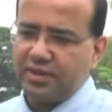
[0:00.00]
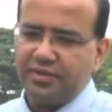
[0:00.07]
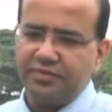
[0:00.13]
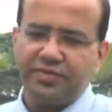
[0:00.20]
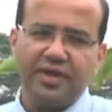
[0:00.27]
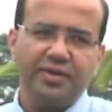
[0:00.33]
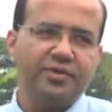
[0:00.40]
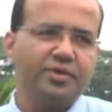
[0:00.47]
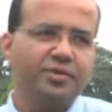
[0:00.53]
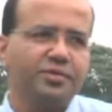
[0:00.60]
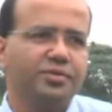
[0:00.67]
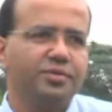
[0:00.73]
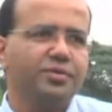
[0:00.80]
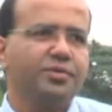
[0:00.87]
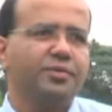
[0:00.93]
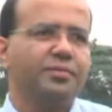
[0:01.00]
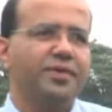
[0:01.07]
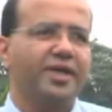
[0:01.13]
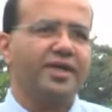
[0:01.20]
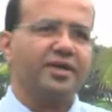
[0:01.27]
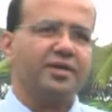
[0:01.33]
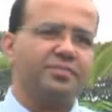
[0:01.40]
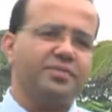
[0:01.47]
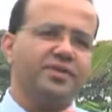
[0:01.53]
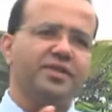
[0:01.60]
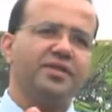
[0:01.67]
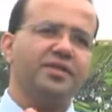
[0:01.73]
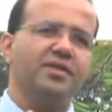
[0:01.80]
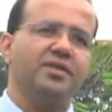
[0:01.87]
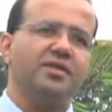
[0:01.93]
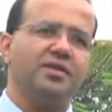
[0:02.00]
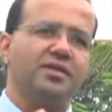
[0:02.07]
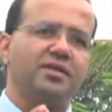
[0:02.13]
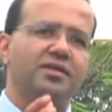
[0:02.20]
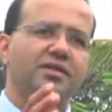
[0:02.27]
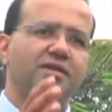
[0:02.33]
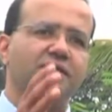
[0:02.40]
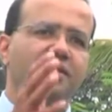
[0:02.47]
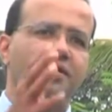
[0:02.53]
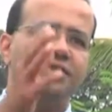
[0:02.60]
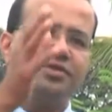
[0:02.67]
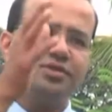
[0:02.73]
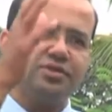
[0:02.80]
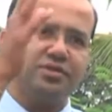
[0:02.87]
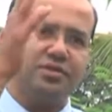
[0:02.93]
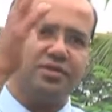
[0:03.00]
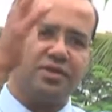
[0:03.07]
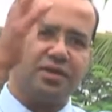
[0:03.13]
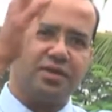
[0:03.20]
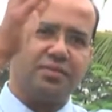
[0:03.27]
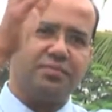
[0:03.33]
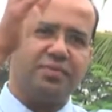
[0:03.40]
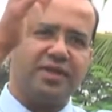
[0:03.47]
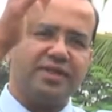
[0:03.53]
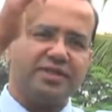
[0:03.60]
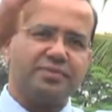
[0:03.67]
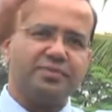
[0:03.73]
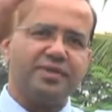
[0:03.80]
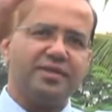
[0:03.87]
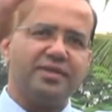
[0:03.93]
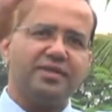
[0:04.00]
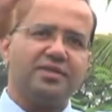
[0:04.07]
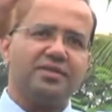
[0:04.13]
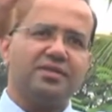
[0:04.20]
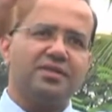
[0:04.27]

if I were to break up the placement